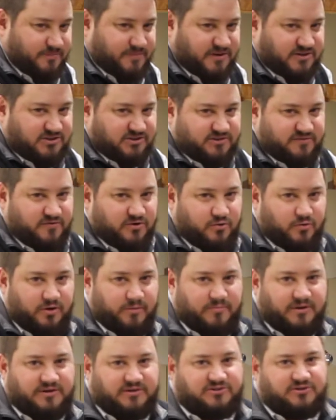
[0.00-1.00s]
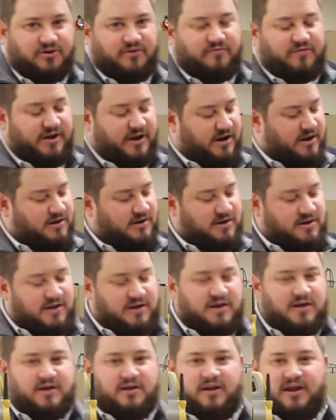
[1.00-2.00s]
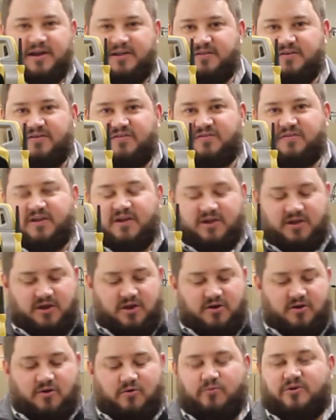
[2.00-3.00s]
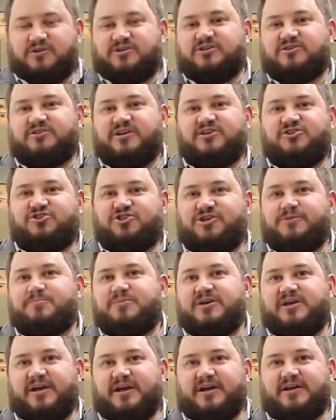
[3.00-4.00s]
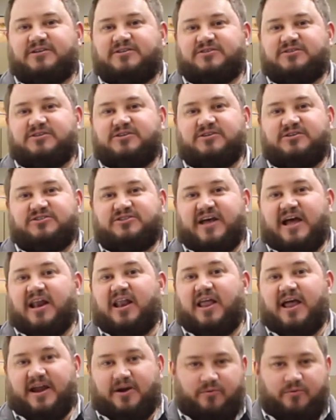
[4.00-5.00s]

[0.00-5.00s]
pieces of equipment in survey, like this thing here, which is a GPS satellite